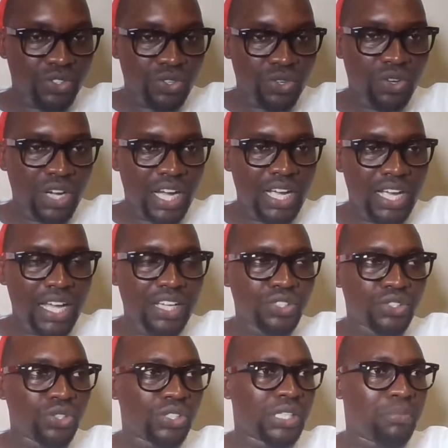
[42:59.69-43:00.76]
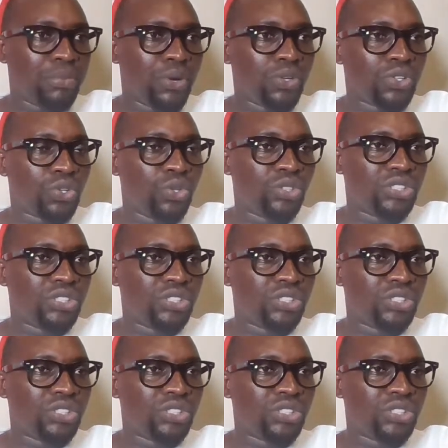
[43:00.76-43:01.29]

You know, I talked about